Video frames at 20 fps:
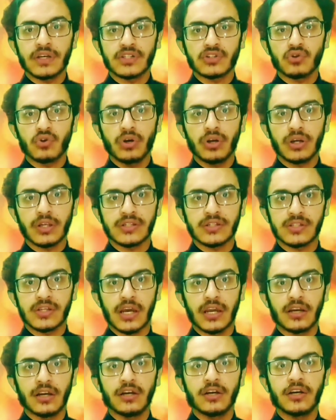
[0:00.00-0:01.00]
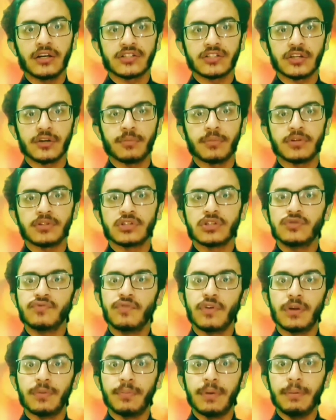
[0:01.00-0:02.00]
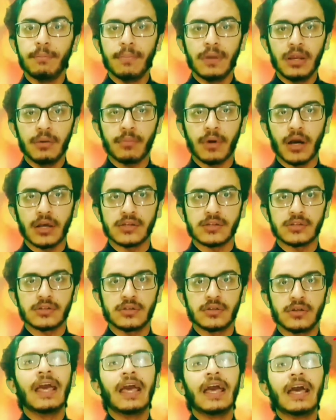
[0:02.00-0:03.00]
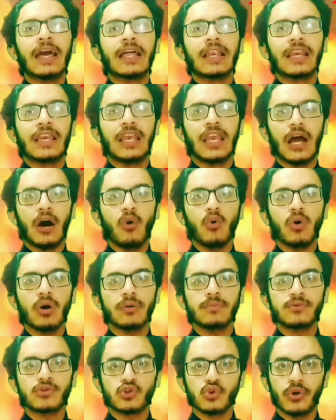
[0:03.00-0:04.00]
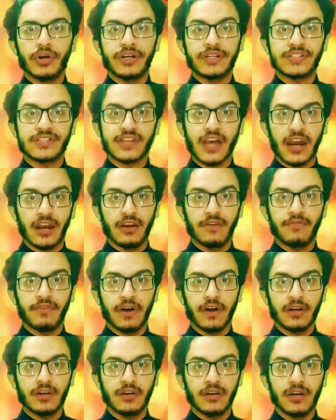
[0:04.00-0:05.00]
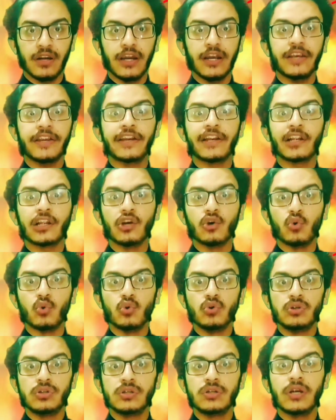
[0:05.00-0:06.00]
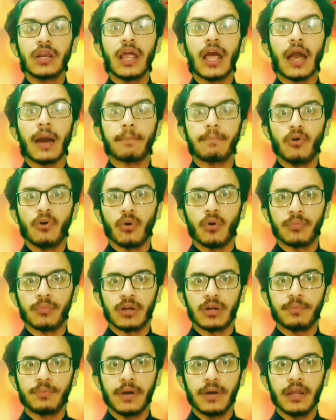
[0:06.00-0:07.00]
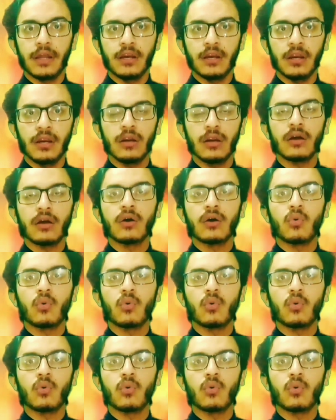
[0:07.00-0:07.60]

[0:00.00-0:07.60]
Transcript: gastrointestinal disturbances will be minimized. Now comes to its side effect. It includes abdominal pain,